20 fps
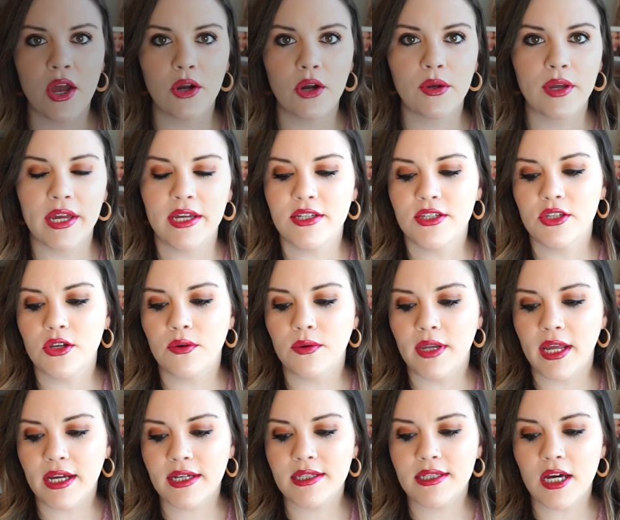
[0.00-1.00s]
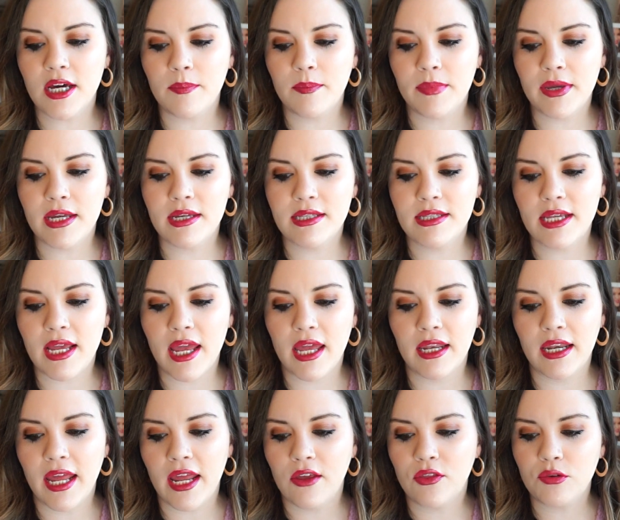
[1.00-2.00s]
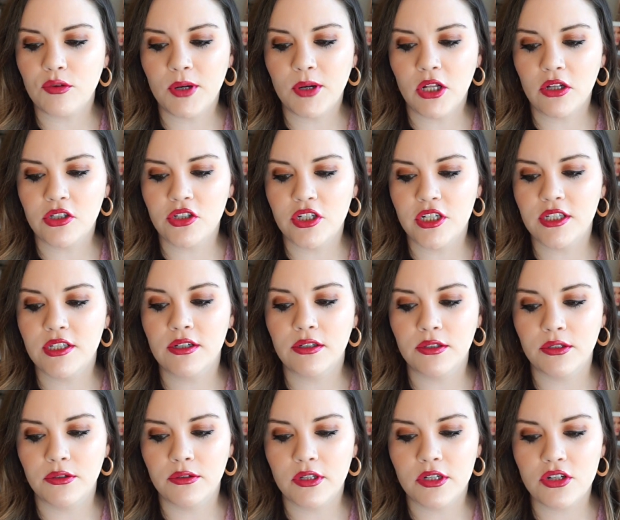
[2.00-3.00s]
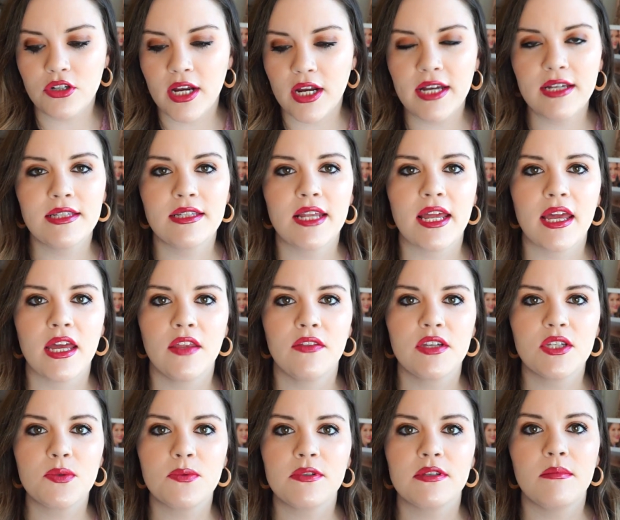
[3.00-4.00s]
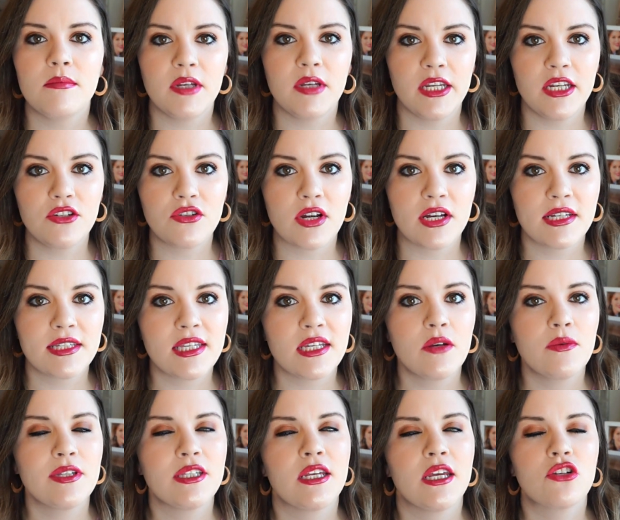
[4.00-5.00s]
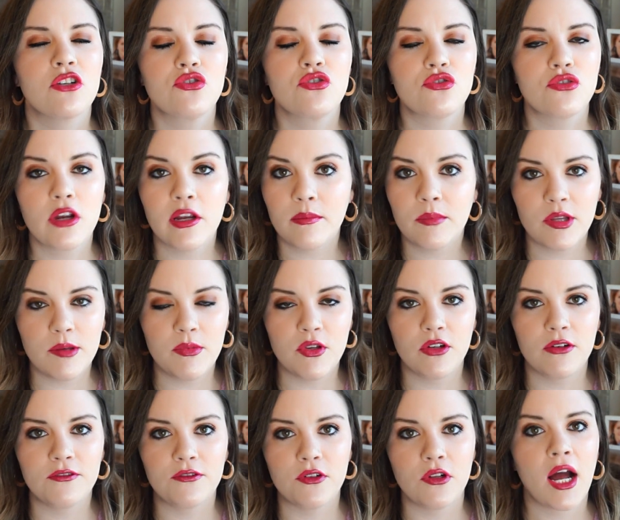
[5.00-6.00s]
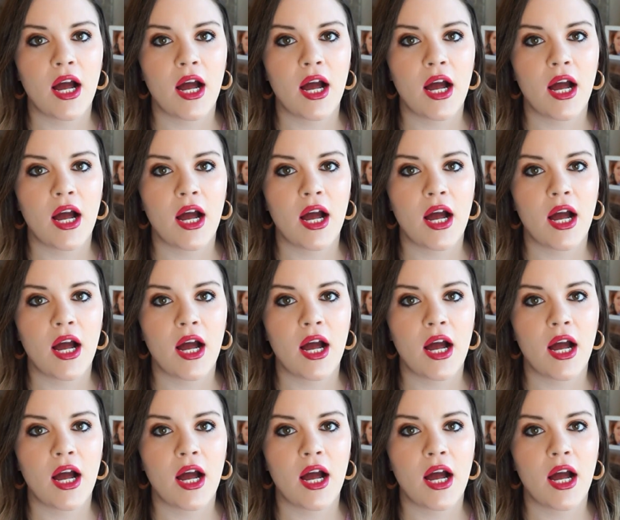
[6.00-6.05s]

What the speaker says: Okay, so next up is an Anthropology Tallulah dress, and this was a midi dress. It was extremely beautiful.